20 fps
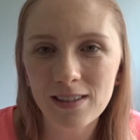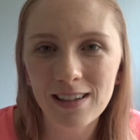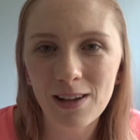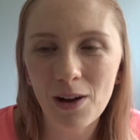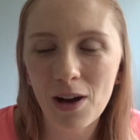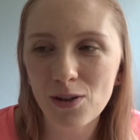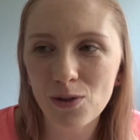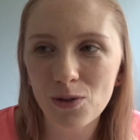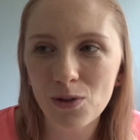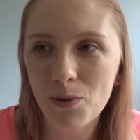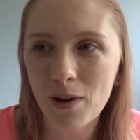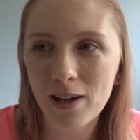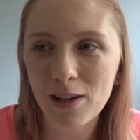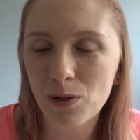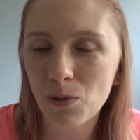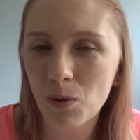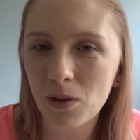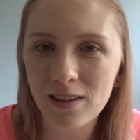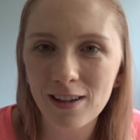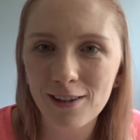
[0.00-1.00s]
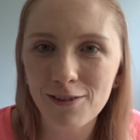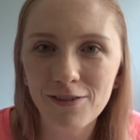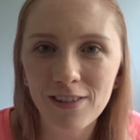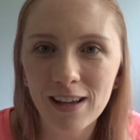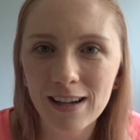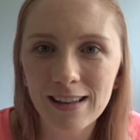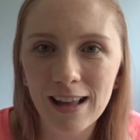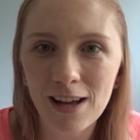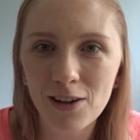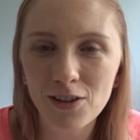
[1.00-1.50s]
to
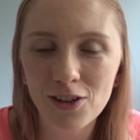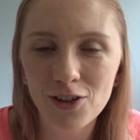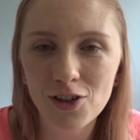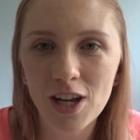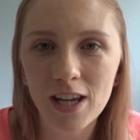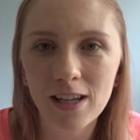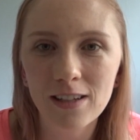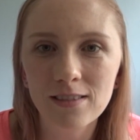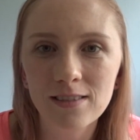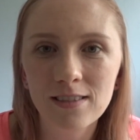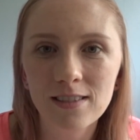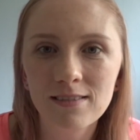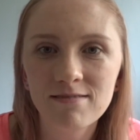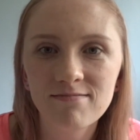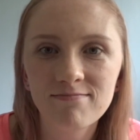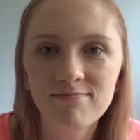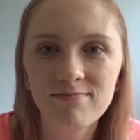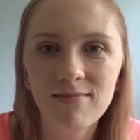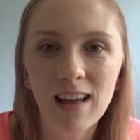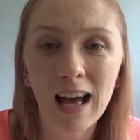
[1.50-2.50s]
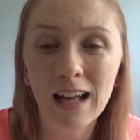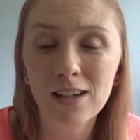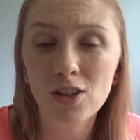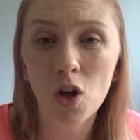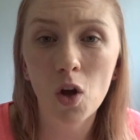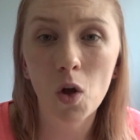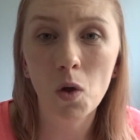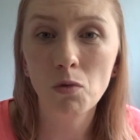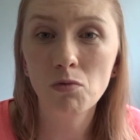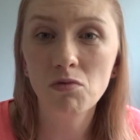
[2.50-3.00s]
inflict that on your child at
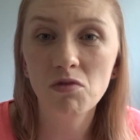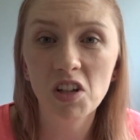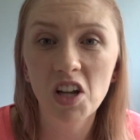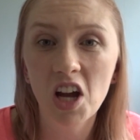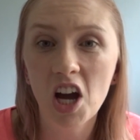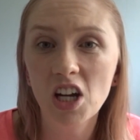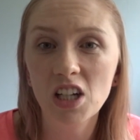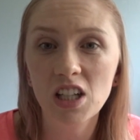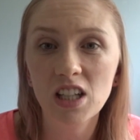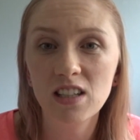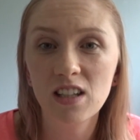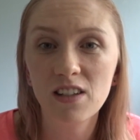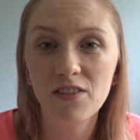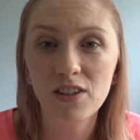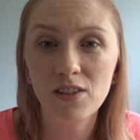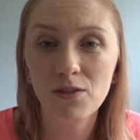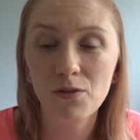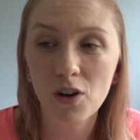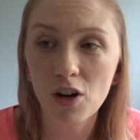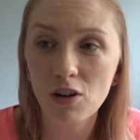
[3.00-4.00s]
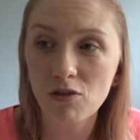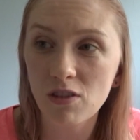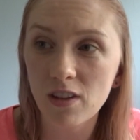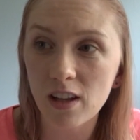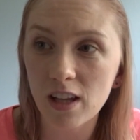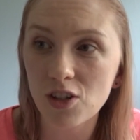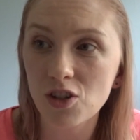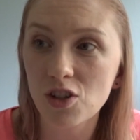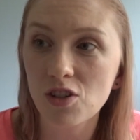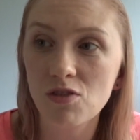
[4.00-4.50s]
all, regardless if it's for
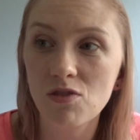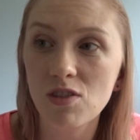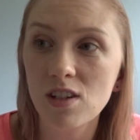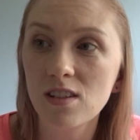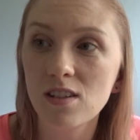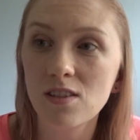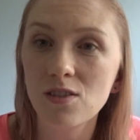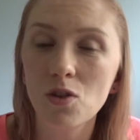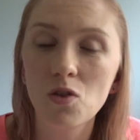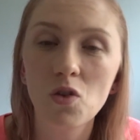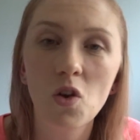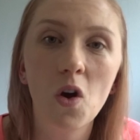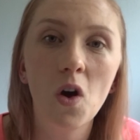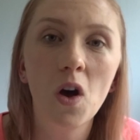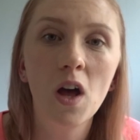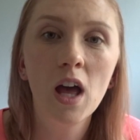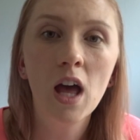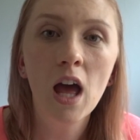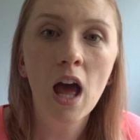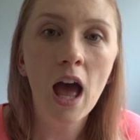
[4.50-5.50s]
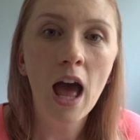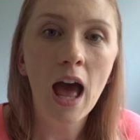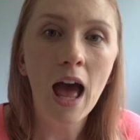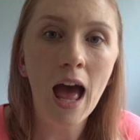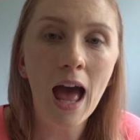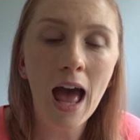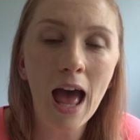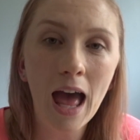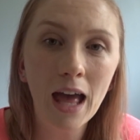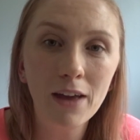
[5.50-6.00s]
religious reasons or not.
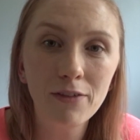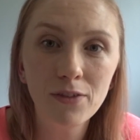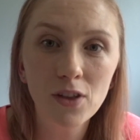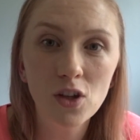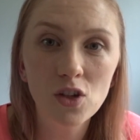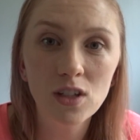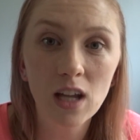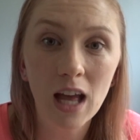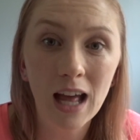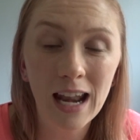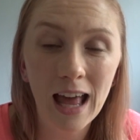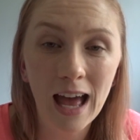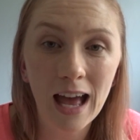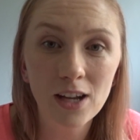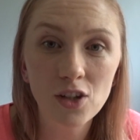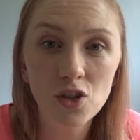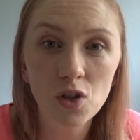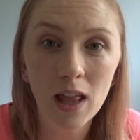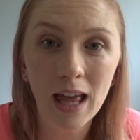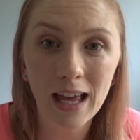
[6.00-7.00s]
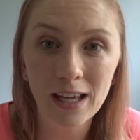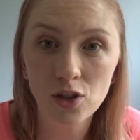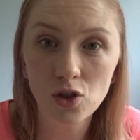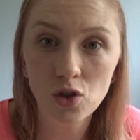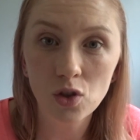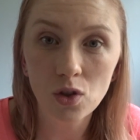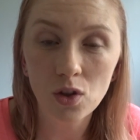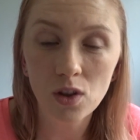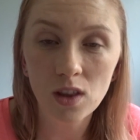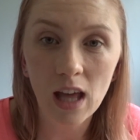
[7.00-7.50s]
If there's an actual
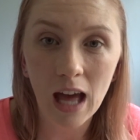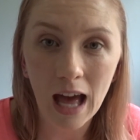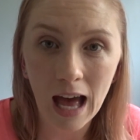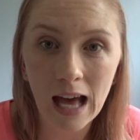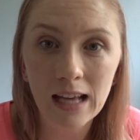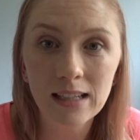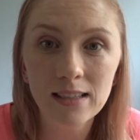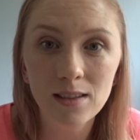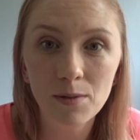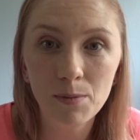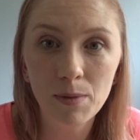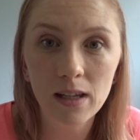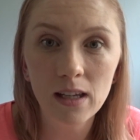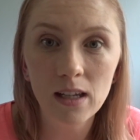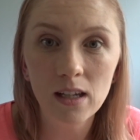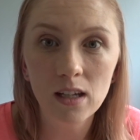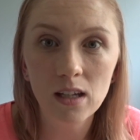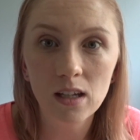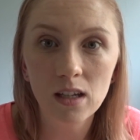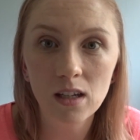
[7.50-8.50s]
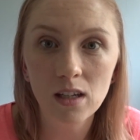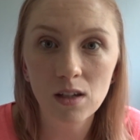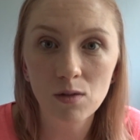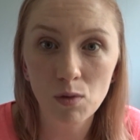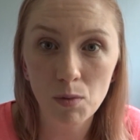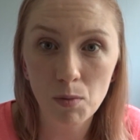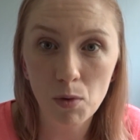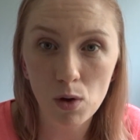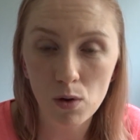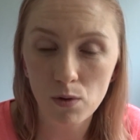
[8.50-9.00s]
issue that has to be
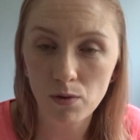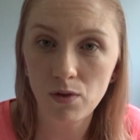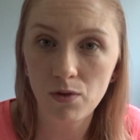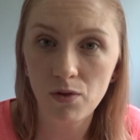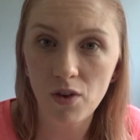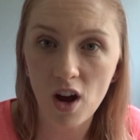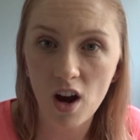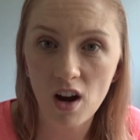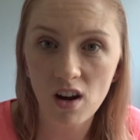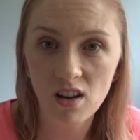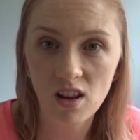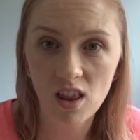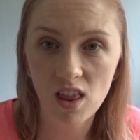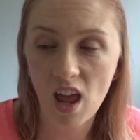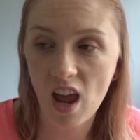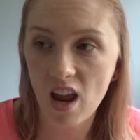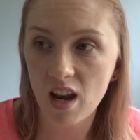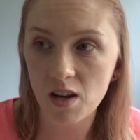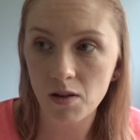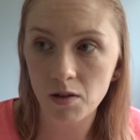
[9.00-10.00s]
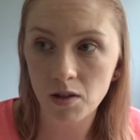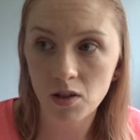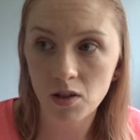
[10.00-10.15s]
removed for, then